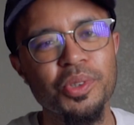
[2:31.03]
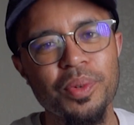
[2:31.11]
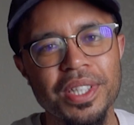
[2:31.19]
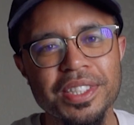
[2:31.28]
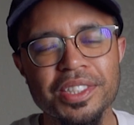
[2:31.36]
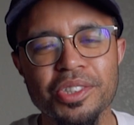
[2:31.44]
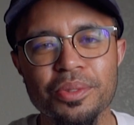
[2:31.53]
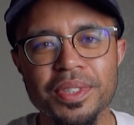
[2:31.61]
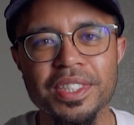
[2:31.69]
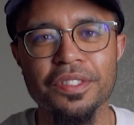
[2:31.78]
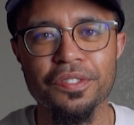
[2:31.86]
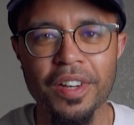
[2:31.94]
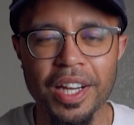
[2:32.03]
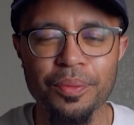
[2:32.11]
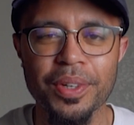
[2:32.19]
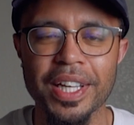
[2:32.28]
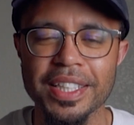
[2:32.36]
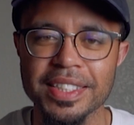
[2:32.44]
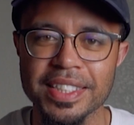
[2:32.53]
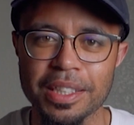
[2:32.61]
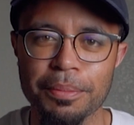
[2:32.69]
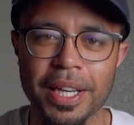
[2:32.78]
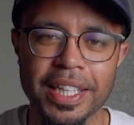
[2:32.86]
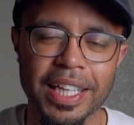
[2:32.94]
wanted to do was define what a
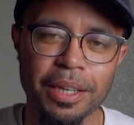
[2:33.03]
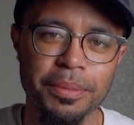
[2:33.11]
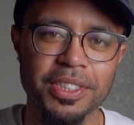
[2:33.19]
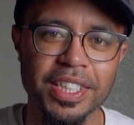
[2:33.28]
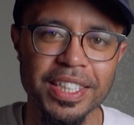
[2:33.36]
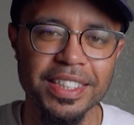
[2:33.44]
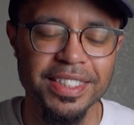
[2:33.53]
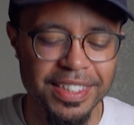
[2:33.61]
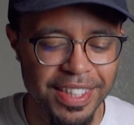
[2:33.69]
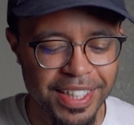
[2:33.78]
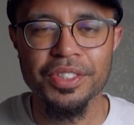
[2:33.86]
cinematic image is.